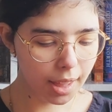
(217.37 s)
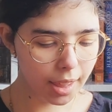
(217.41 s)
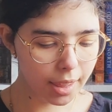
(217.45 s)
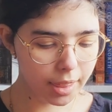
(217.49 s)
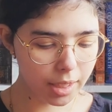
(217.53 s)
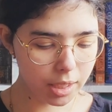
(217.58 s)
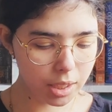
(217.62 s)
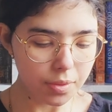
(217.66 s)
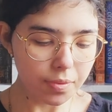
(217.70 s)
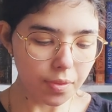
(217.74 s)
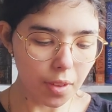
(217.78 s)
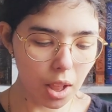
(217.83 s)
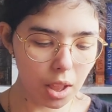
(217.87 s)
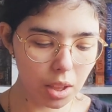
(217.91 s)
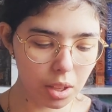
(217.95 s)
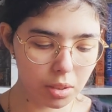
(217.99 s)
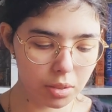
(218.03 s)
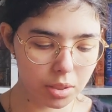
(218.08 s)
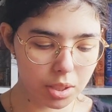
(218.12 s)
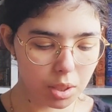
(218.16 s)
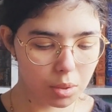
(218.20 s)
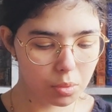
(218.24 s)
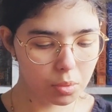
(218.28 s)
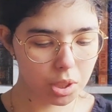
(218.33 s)
This
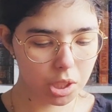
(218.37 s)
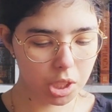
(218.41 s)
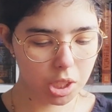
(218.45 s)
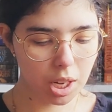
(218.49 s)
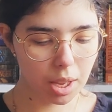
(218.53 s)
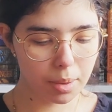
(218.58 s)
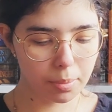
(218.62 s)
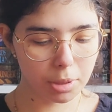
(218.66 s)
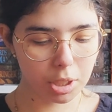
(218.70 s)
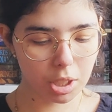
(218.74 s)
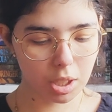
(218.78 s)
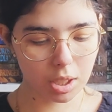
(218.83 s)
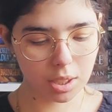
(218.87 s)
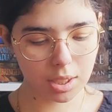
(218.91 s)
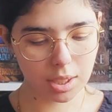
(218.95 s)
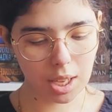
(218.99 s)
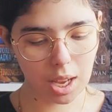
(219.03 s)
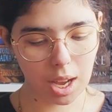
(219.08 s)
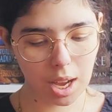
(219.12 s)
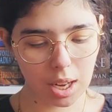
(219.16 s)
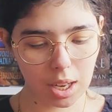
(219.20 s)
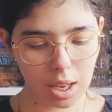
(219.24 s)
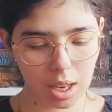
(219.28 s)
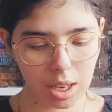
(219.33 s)
follows a witch named
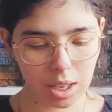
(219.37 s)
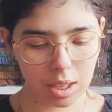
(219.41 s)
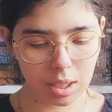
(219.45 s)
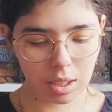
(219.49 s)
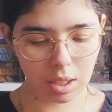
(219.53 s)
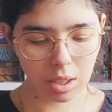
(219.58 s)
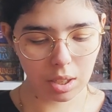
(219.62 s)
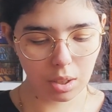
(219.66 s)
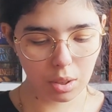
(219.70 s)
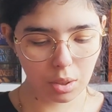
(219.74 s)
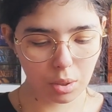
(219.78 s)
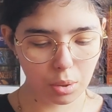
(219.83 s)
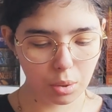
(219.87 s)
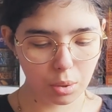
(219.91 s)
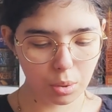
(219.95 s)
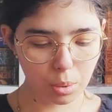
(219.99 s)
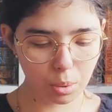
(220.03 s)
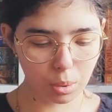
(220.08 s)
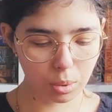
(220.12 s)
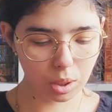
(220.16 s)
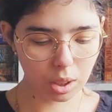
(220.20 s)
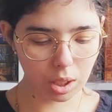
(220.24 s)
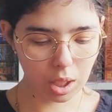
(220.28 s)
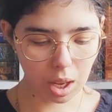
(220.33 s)
Kasara,
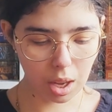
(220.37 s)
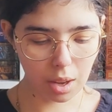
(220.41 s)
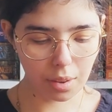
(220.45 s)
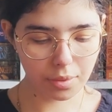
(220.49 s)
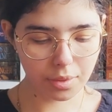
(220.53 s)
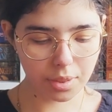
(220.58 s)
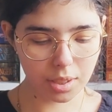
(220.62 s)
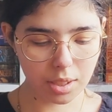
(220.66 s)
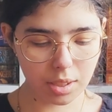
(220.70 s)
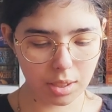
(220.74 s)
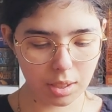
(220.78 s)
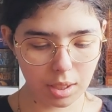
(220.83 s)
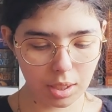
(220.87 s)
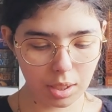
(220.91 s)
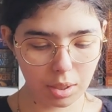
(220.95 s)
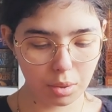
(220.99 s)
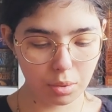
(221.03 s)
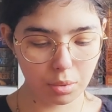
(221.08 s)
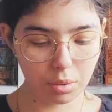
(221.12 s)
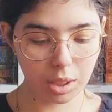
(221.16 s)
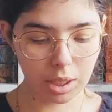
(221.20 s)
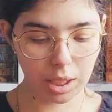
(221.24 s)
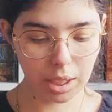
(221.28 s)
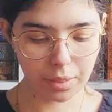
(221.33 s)
who
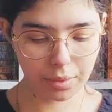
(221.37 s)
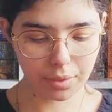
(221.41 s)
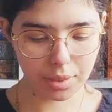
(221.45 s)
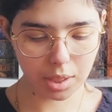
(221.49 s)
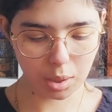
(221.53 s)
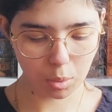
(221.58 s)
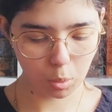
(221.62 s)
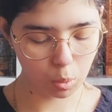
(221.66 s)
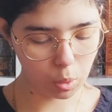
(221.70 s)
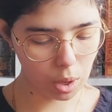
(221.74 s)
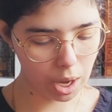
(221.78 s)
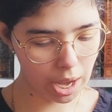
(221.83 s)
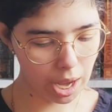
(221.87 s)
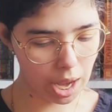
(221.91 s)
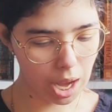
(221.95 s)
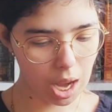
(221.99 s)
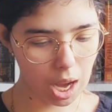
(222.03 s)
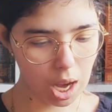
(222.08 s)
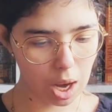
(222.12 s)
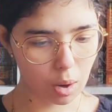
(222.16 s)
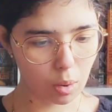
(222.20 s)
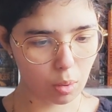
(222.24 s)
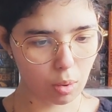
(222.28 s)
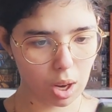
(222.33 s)
lives,
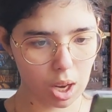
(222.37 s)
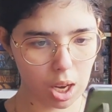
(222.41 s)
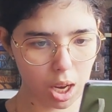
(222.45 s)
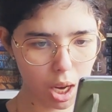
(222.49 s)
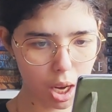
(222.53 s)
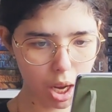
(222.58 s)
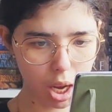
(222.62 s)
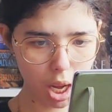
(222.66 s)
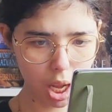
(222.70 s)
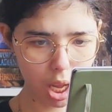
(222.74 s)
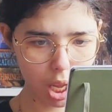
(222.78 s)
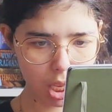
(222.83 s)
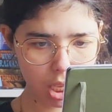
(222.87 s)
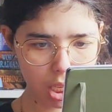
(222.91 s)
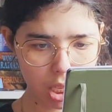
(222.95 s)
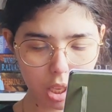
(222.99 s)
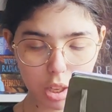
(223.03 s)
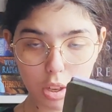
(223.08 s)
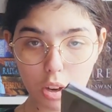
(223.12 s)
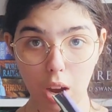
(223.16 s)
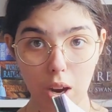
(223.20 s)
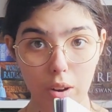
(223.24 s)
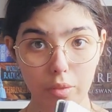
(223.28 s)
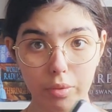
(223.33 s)
wow, I
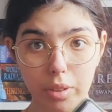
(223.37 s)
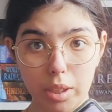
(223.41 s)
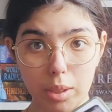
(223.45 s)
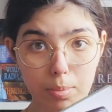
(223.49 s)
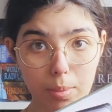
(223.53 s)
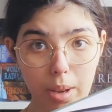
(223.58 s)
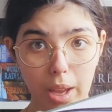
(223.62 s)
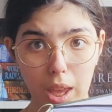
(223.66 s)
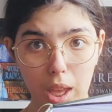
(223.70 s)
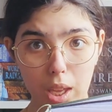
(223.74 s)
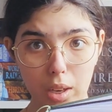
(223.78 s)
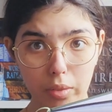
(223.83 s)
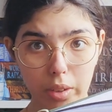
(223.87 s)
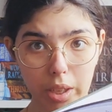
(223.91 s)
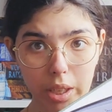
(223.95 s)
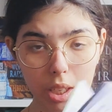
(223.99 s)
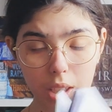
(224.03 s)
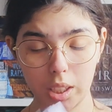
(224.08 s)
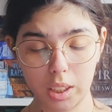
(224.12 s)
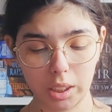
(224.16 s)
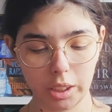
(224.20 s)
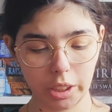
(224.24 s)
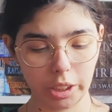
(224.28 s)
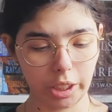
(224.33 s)
cannot read my
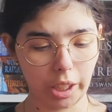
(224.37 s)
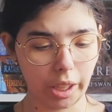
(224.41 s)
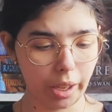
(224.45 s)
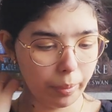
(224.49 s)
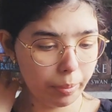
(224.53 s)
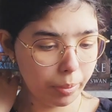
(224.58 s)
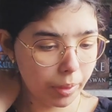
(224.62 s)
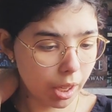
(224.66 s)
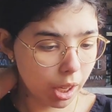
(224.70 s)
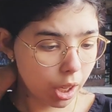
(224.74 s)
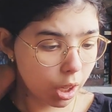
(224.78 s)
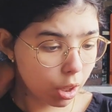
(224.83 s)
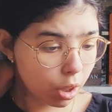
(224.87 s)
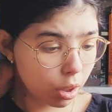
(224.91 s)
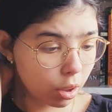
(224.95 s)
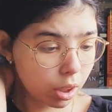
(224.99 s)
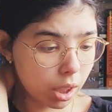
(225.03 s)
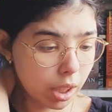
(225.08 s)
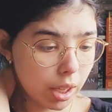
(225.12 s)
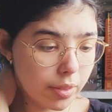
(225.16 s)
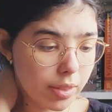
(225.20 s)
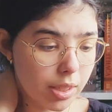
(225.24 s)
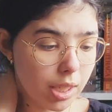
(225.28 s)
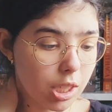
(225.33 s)
handwriting clearly, who
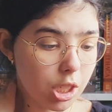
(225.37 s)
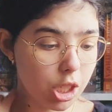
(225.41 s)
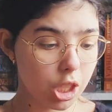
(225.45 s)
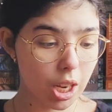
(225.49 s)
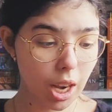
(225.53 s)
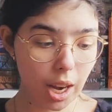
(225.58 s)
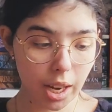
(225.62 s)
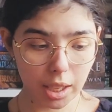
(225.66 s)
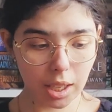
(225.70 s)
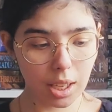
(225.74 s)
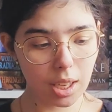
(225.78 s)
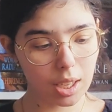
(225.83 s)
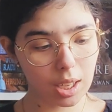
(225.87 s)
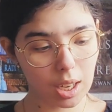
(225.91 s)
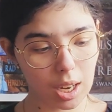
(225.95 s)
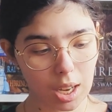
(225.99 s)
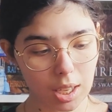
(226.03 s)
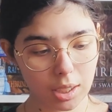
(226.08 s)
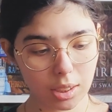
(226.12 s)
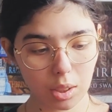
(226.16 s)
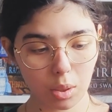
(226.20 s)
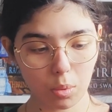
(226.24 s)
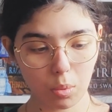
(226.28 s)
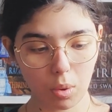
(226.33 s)
lives in
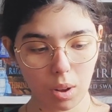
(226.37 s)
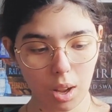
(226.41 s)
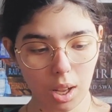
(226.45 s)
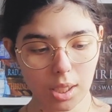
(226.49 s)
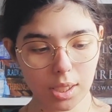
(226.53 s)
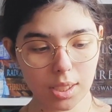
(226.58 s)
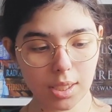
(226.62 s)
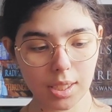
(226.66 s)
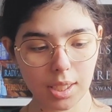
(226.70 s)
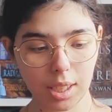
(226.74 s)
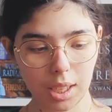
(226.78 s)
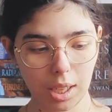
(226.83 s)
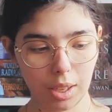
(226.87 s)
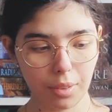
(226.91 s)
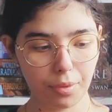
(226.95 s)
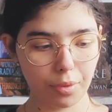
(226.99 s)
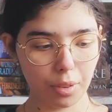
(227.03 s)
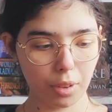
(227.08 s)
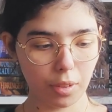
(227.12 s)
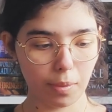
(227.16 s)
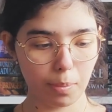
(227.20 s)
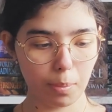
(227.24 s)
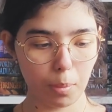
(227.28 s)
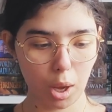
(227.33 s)
Chernograd, a walled city
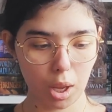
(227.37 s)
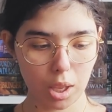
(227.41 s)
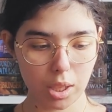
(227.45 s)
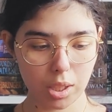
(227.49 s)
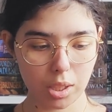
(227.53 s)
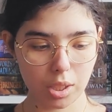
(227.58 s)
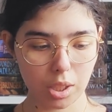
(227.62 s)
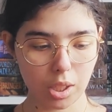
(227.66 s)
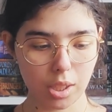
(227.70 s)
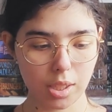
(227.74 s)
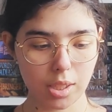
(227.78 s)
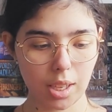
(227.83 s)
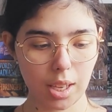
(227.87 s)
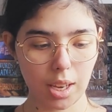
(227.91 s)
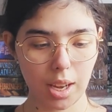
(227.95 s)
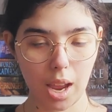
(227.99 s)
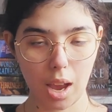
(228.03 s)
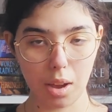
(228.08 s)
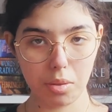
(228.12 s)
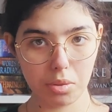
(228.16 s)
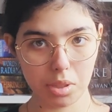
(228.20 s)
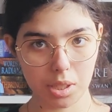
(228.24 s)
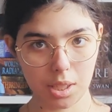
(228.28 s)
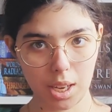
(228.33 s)
full of monsters, and
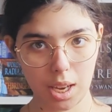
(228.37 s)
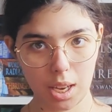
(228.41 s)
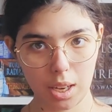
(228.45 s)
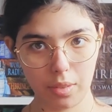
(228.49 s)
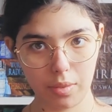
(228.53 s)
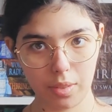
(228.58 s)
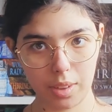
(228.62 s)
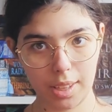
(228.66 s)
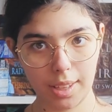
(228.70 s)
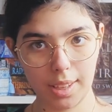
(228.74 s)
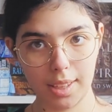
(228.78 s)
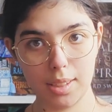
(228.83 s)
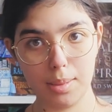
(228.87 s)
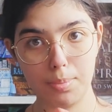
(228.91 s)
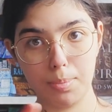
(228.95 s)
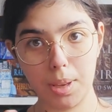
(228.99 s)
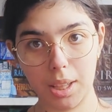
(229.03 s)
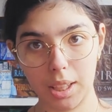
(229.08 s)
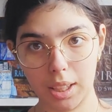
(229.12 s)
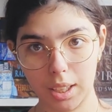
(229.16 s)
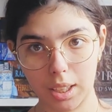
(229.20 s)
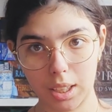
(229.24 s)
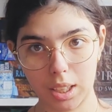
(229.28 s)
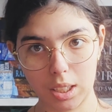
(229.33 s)
outside of it is
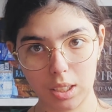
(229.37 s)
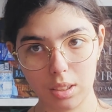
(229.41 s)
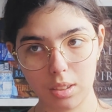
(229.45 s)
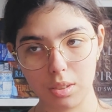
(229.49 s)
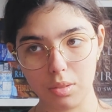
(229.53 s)
Belgrad.